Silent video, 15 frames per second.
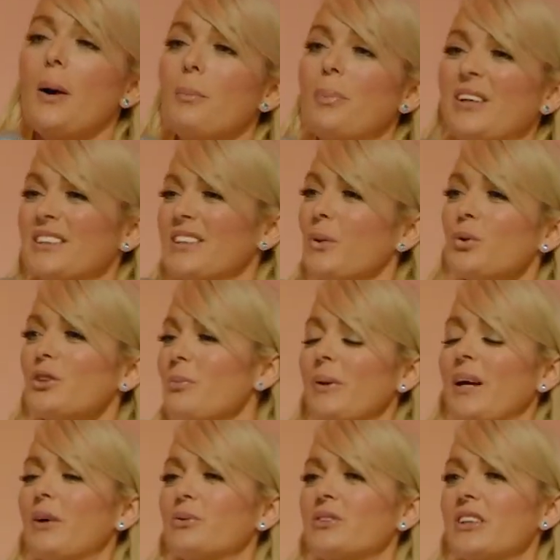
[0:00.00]
because I wouldn't
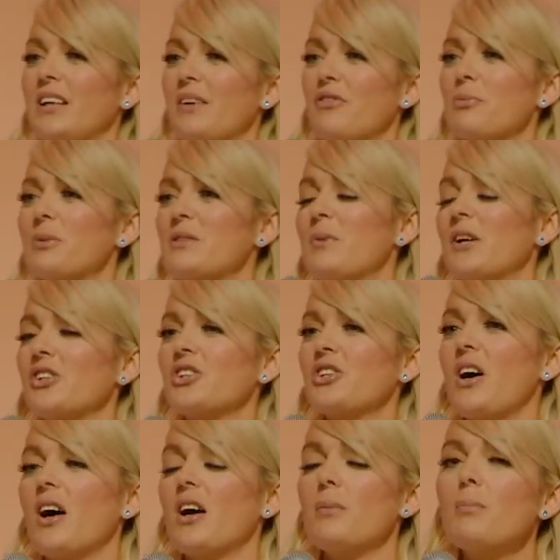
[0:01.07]
be able to give them as much
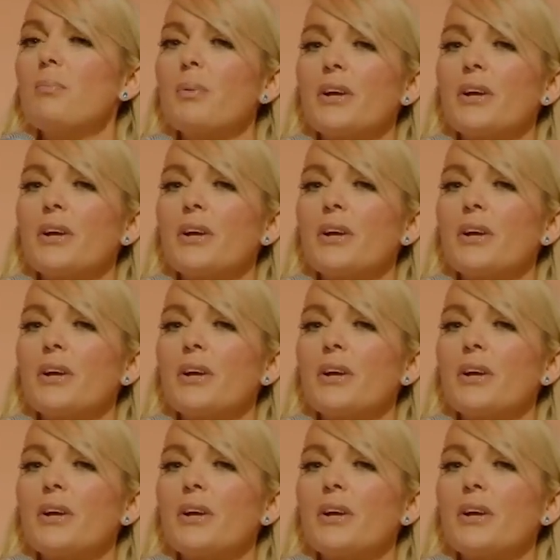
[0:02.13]
time,